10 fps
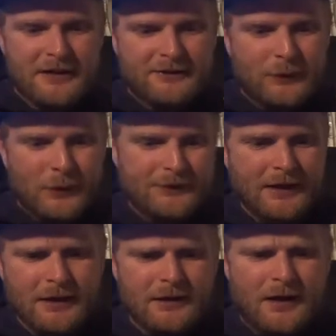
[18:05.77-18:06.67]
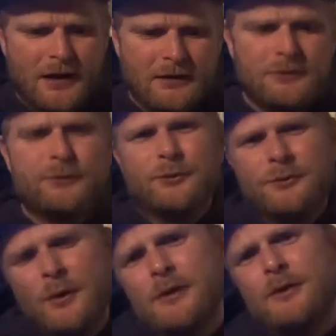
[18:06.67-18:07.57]
So I think
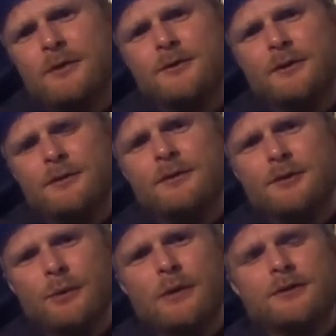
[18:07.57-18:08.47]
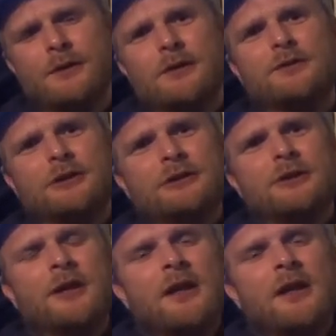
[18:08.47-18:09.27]
12,000 US dollars is,